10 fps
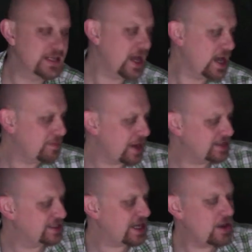And
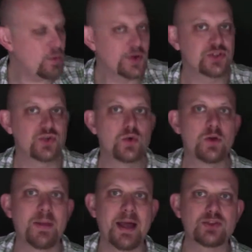today I want to talk
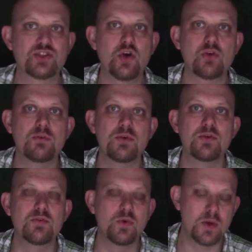about stock
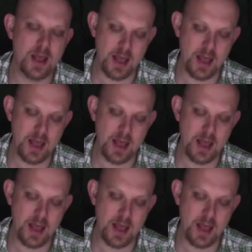removal